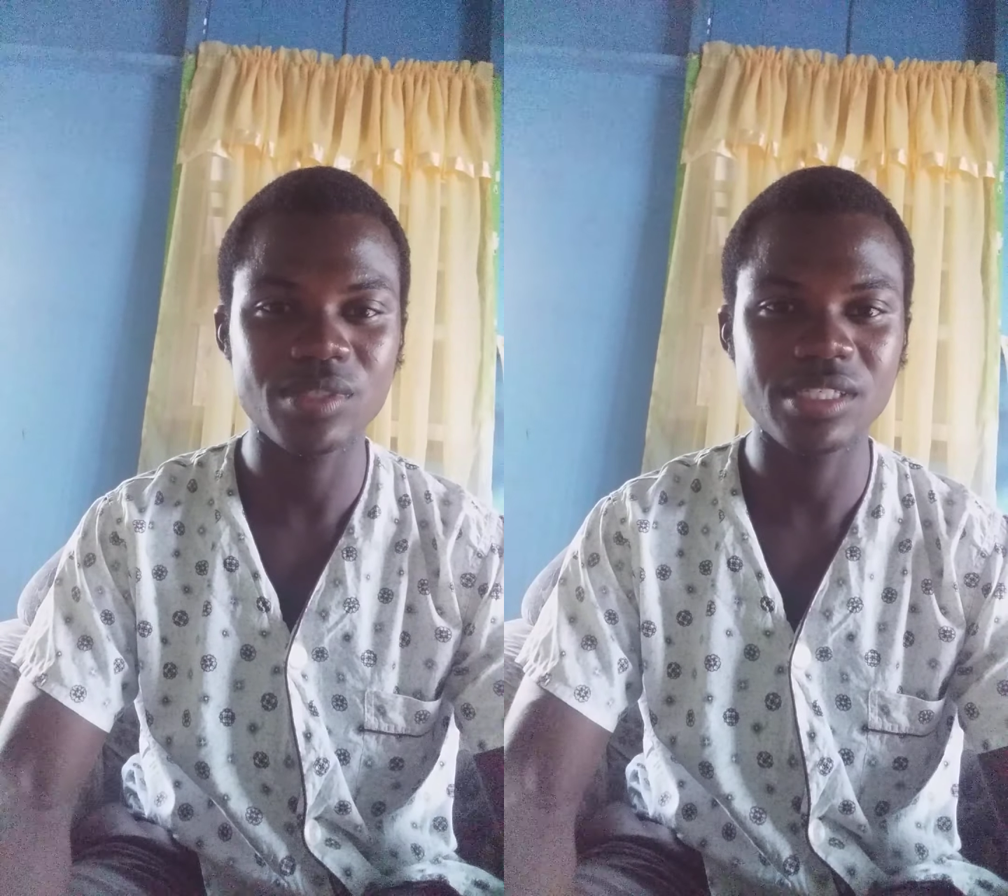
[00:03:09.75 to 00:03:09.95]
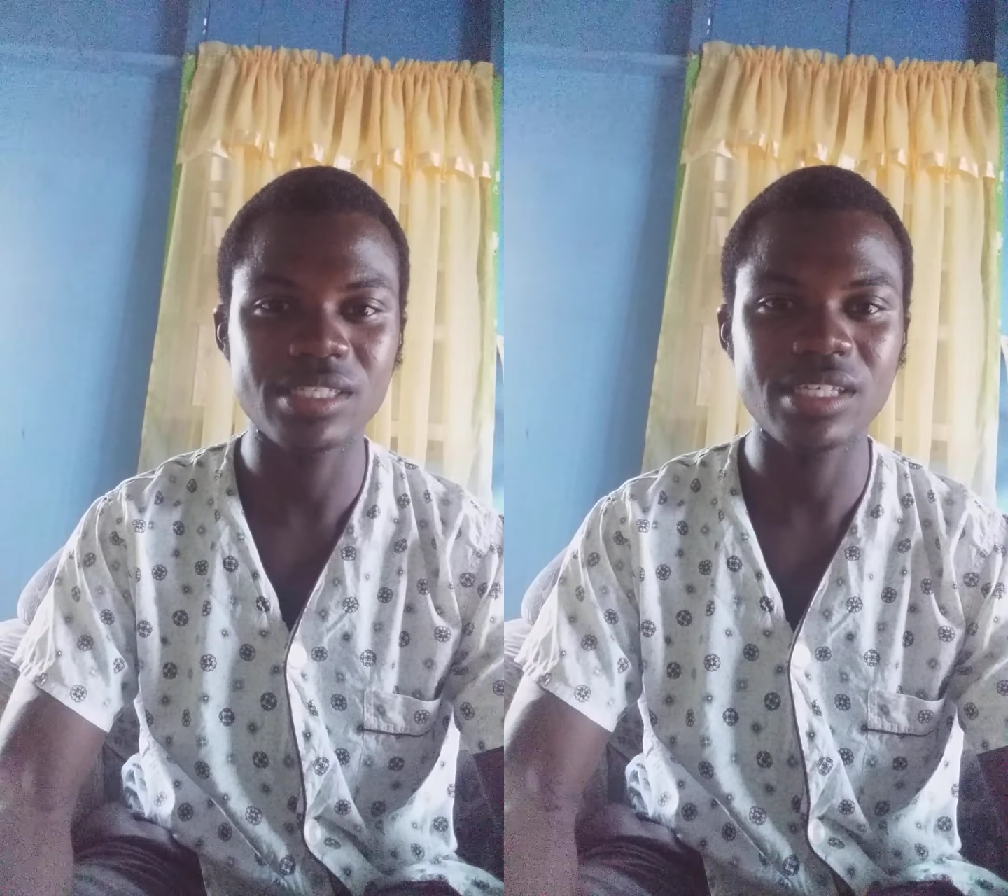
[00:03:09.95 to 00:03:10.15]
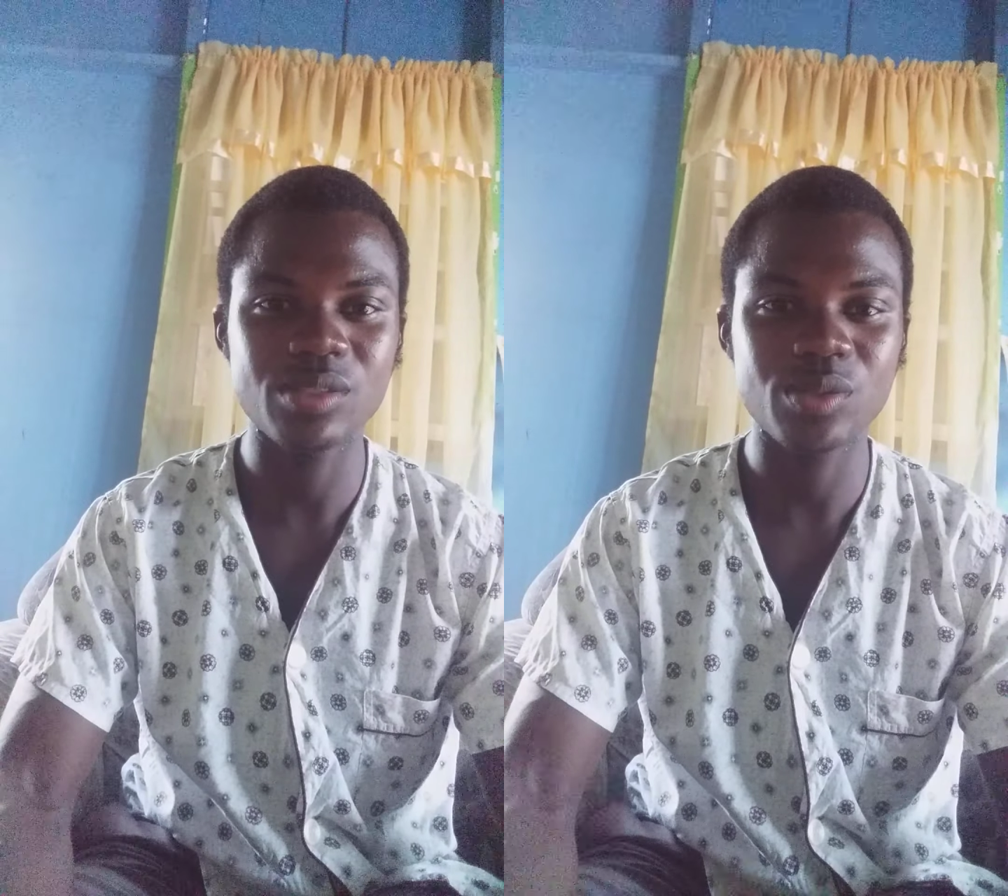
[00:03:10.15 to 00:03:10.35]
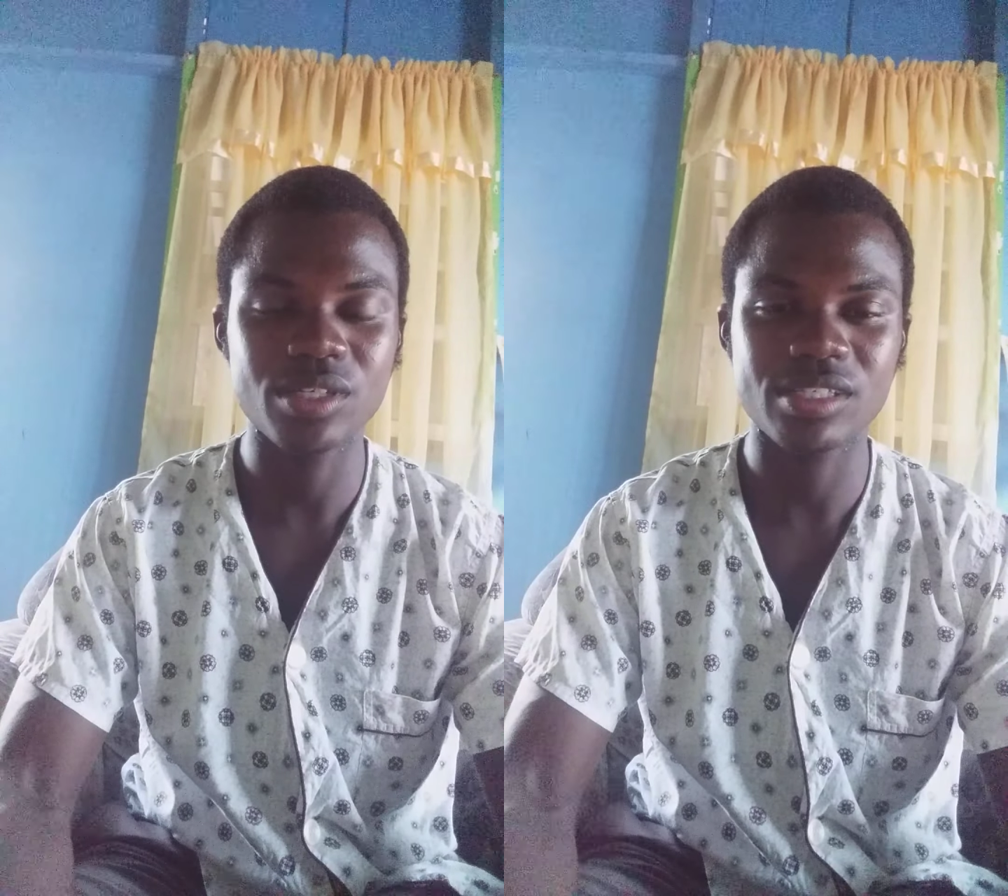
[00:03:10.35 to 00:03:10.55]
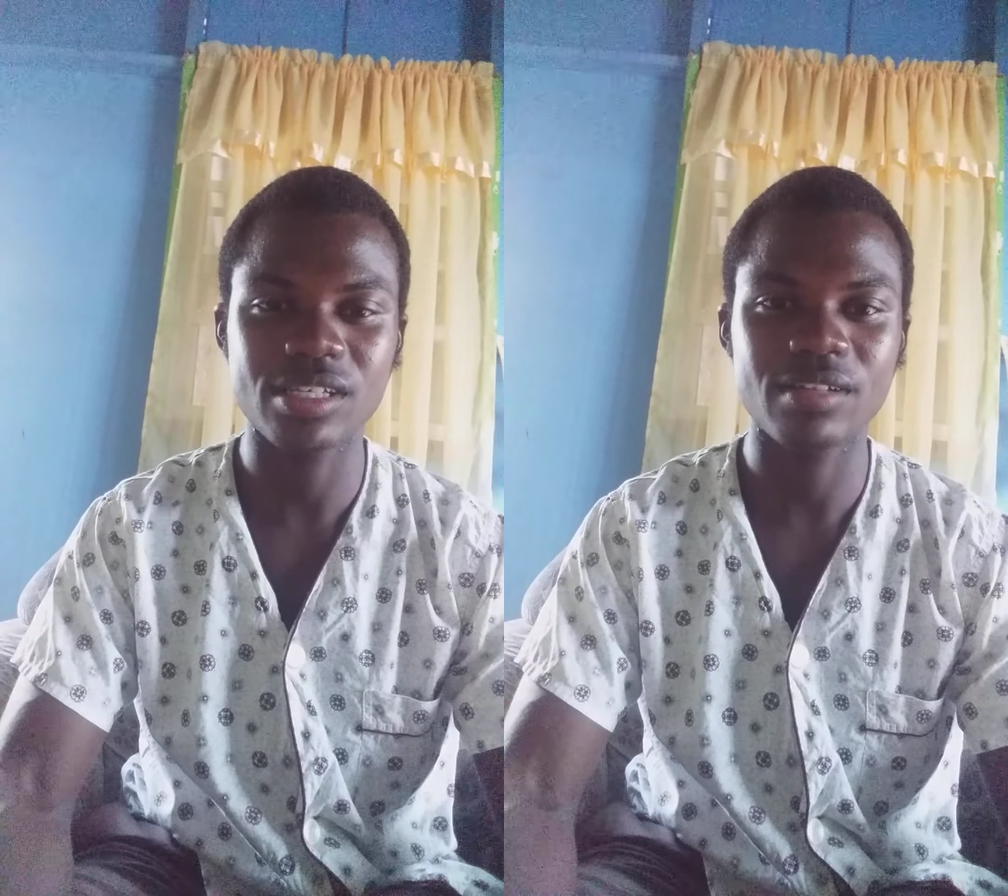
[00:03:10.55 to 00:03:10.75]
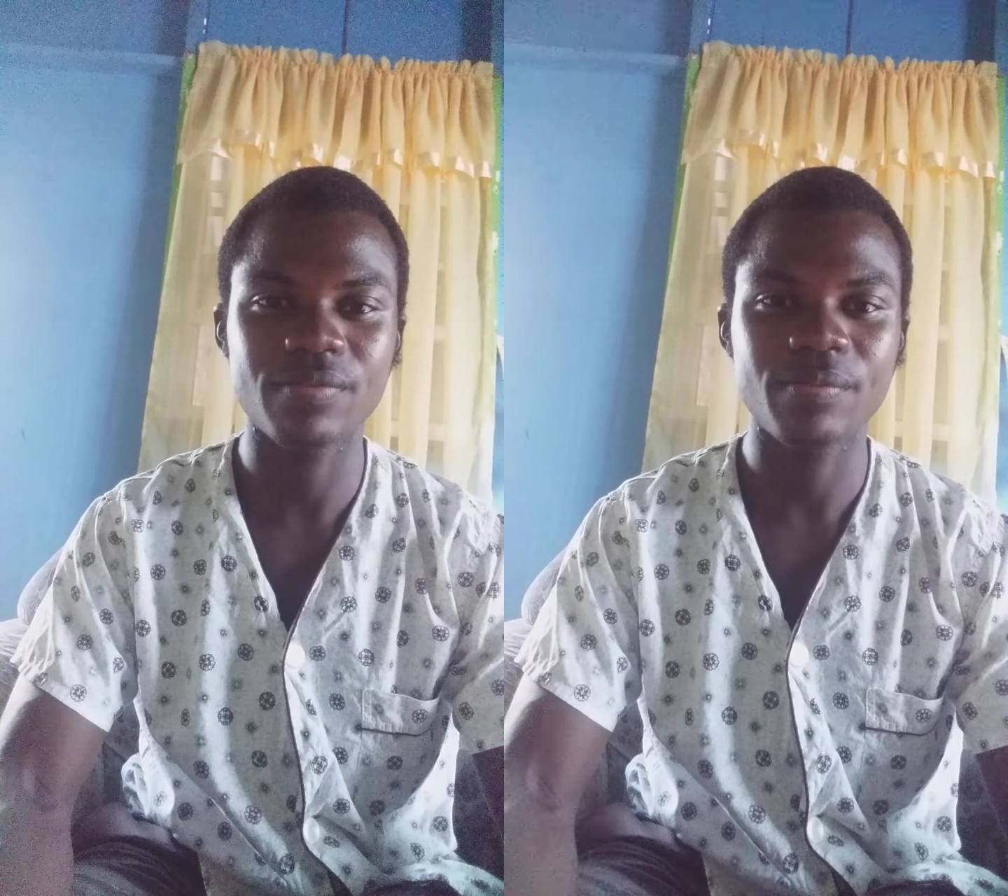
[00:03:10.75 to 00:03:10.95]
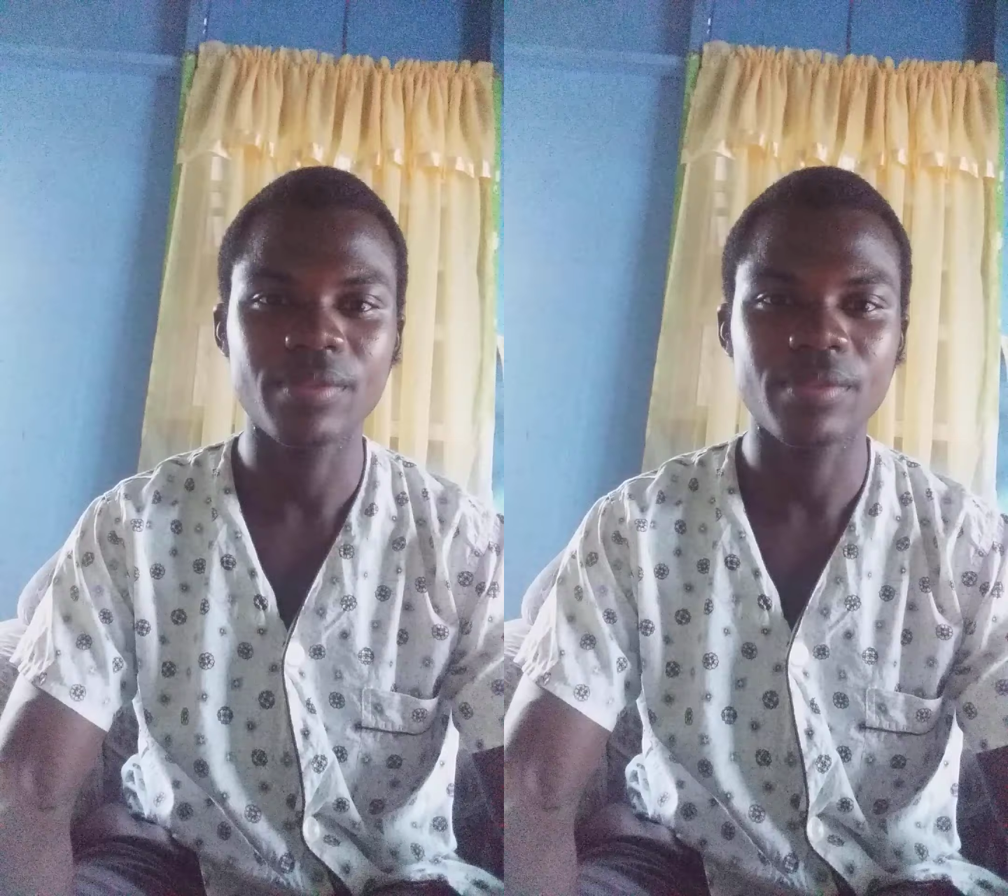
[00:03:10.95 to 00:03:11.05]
will say to yourself,